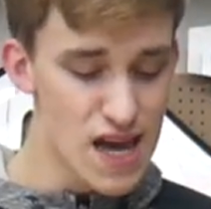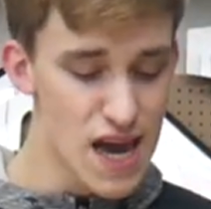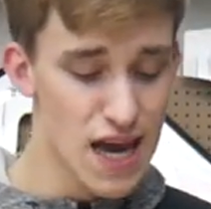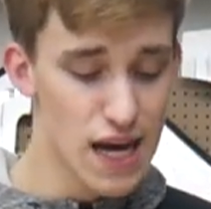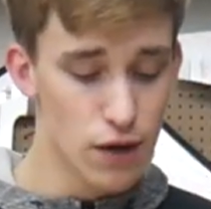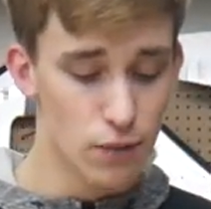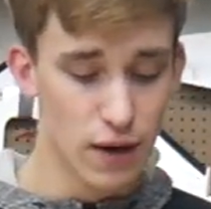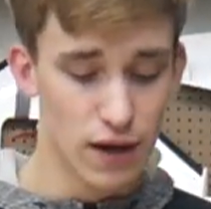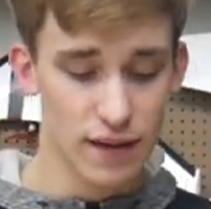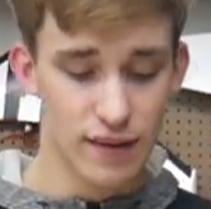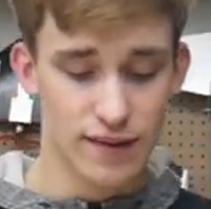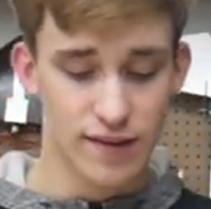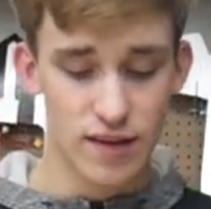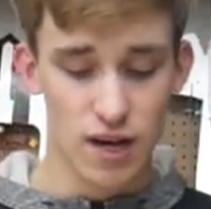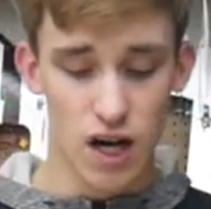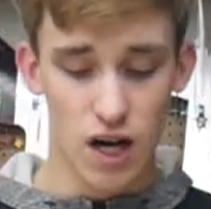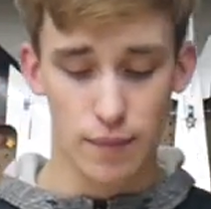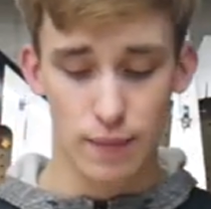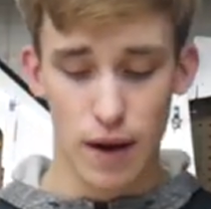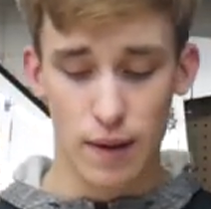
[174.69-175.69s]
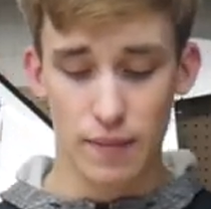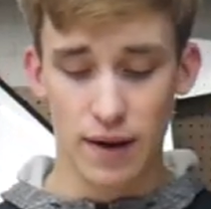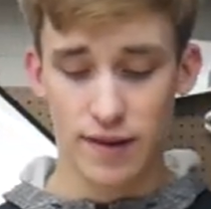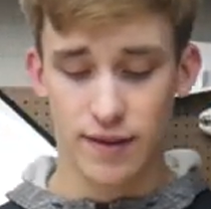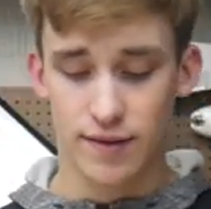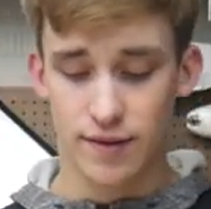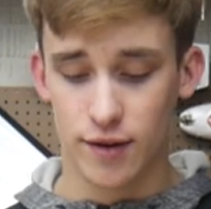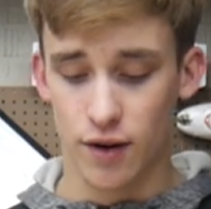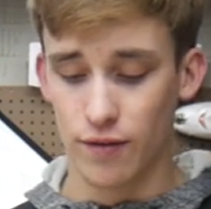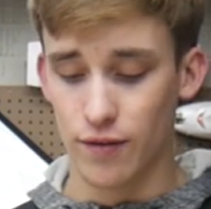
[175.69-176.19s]
Anyway, let's talk about my
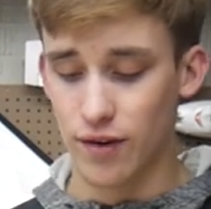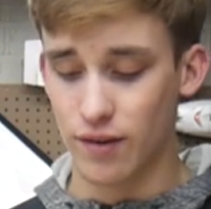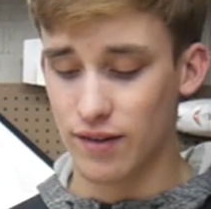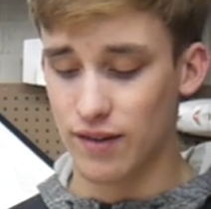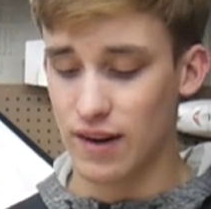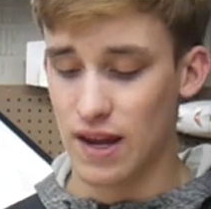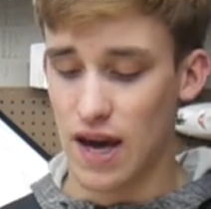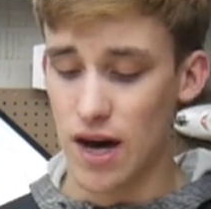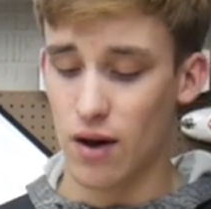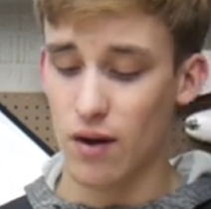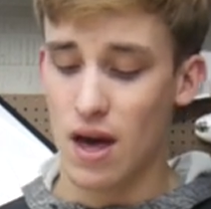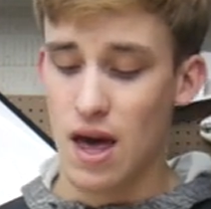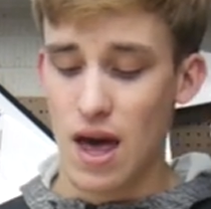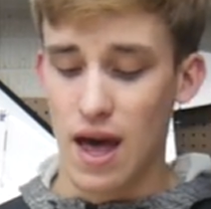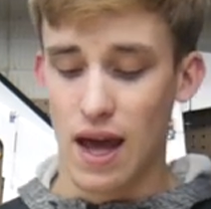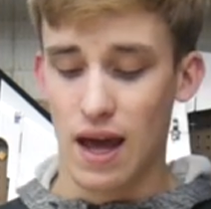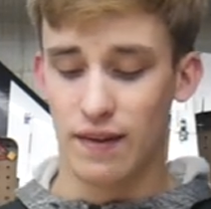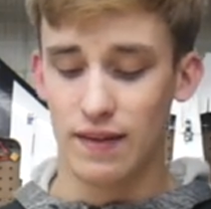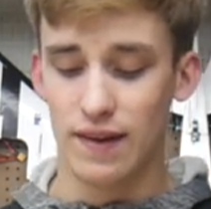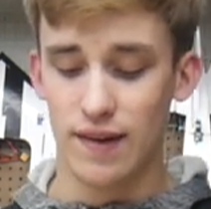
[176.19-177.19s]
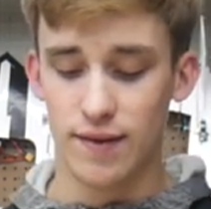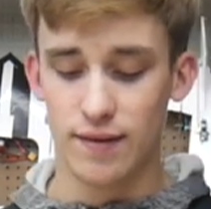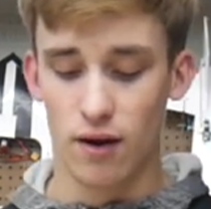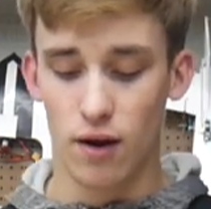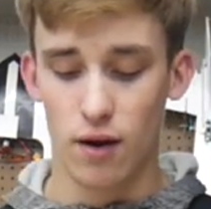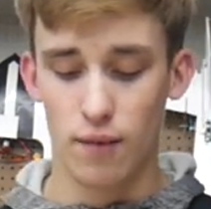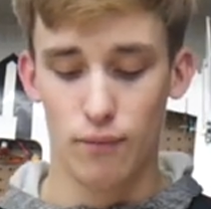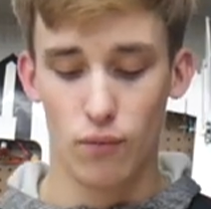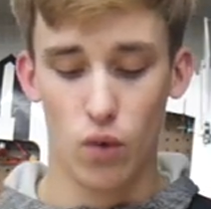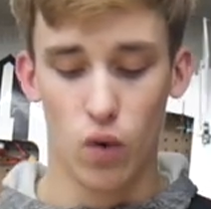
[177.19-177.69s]
servos now, and these
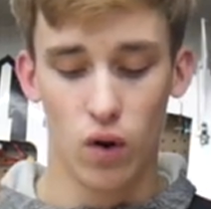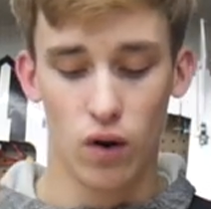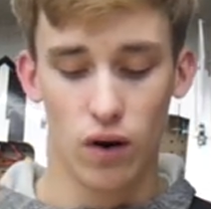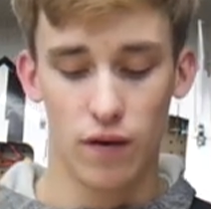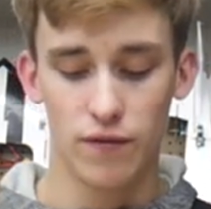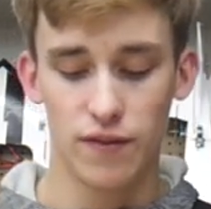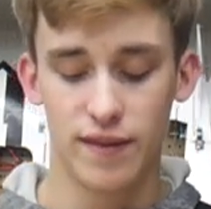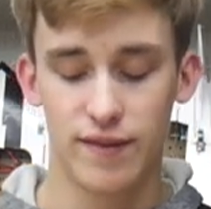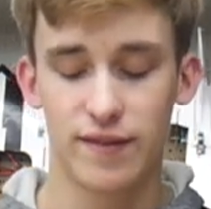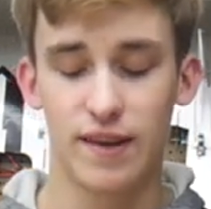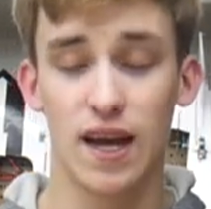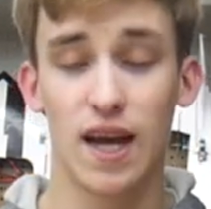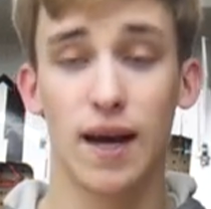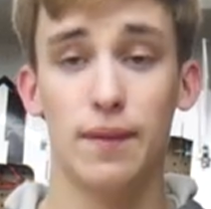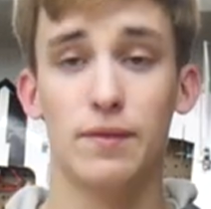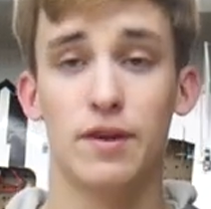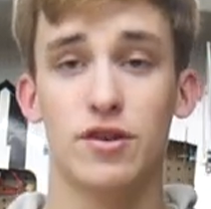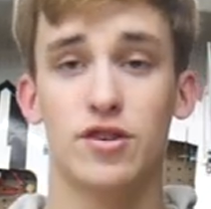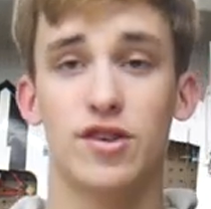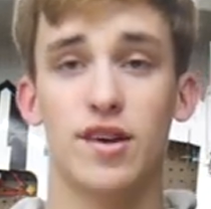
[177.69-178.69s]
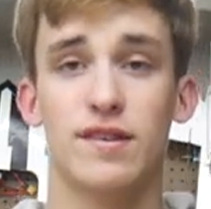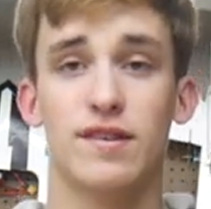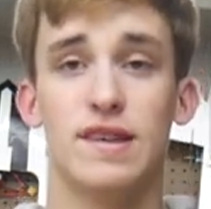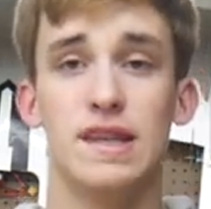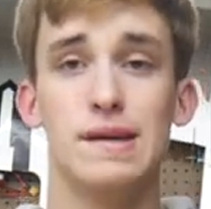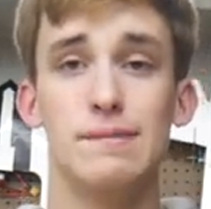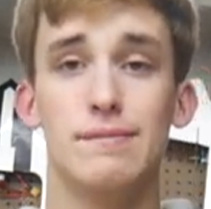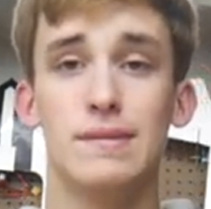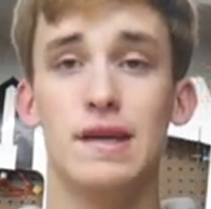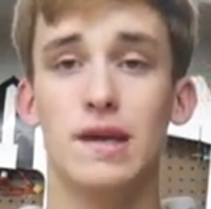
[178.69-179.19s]
are more of the same. They're just
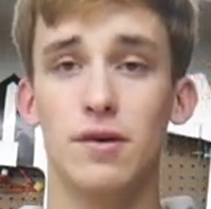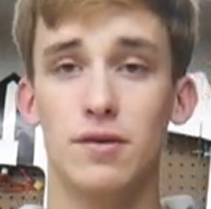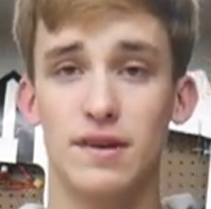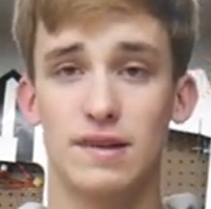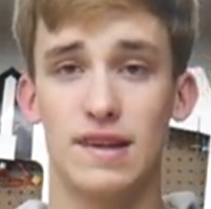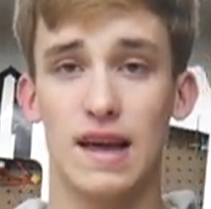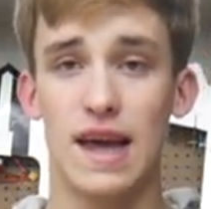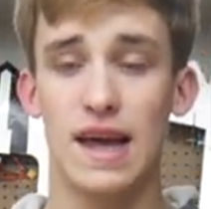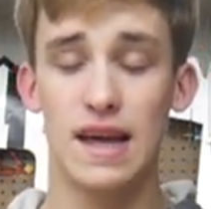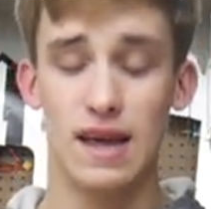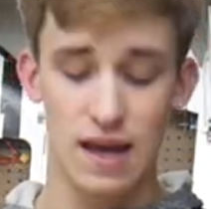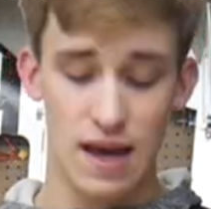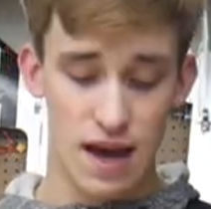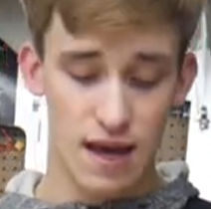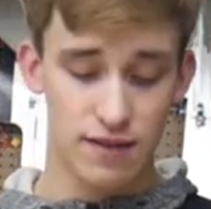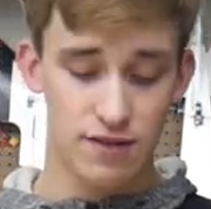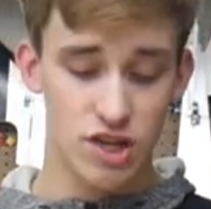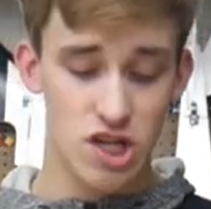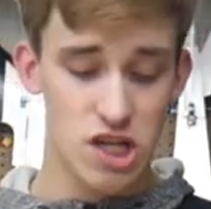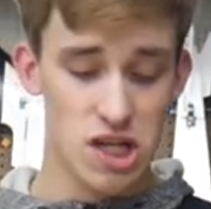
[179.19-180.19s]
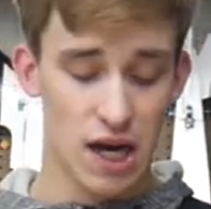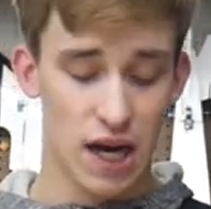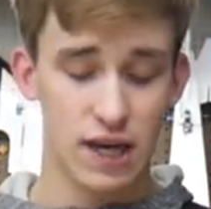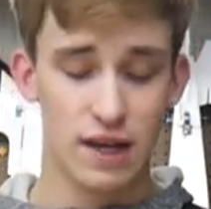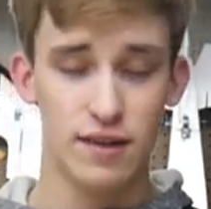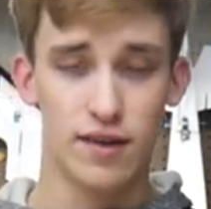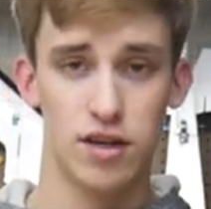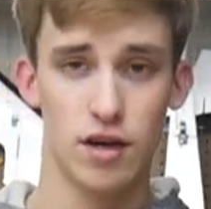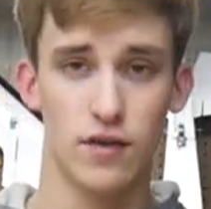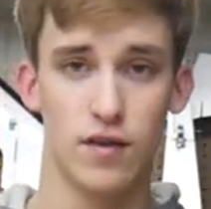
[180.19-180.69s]
the Miuzei
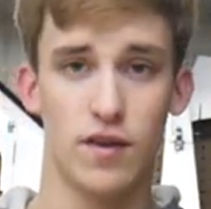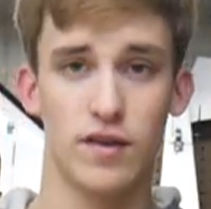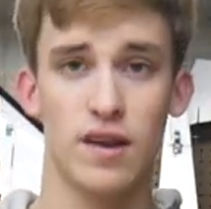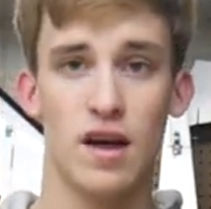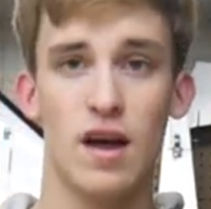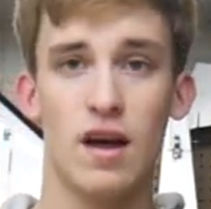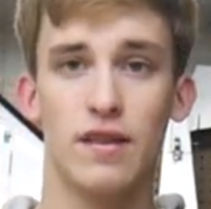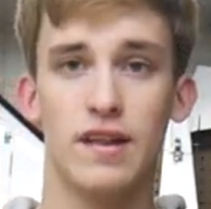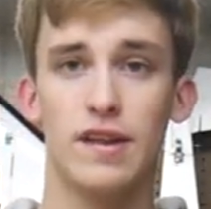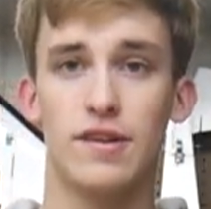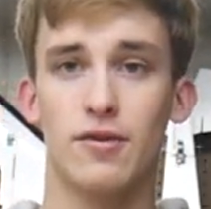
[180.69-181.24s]
SG90 servos. These